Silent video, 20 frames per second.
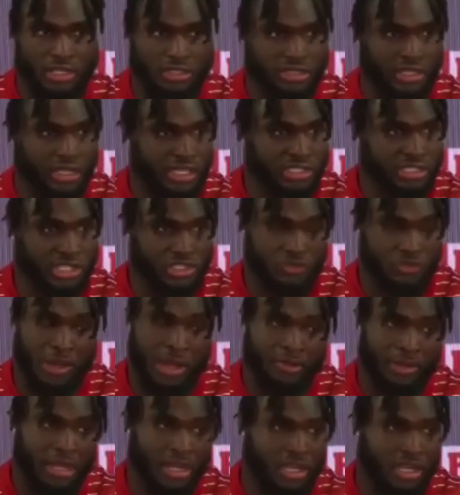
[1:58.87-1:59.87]
things that you're
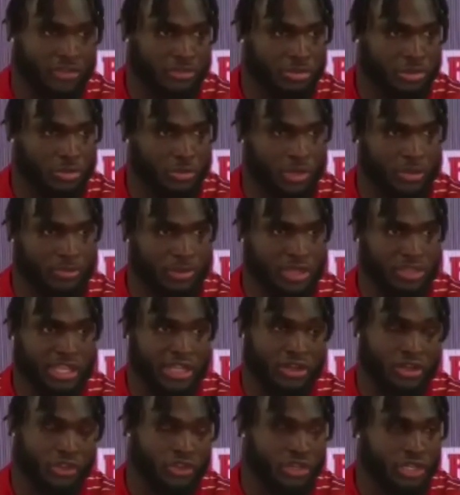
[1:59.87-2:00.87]
probably not comfortable with, but they
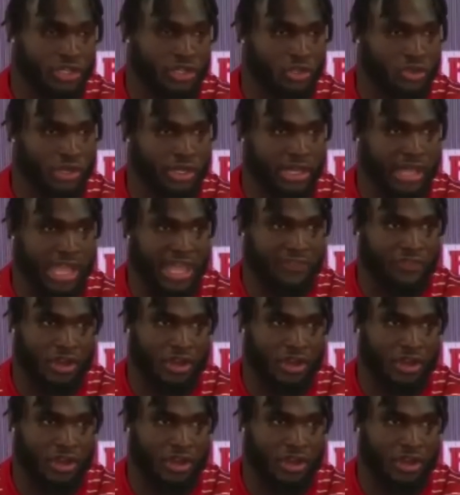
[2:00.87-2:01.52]
know you can do it, and they have